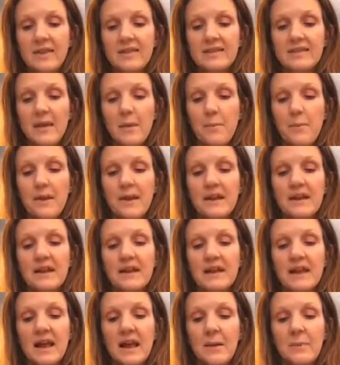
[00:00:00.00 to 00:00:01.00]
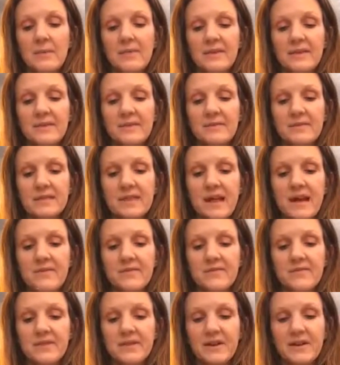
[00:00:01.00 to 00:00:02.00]
assembly collapses with
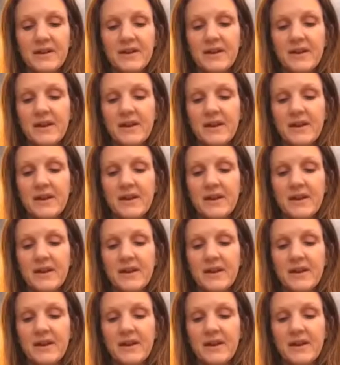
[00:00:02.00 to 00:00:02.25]
laughter.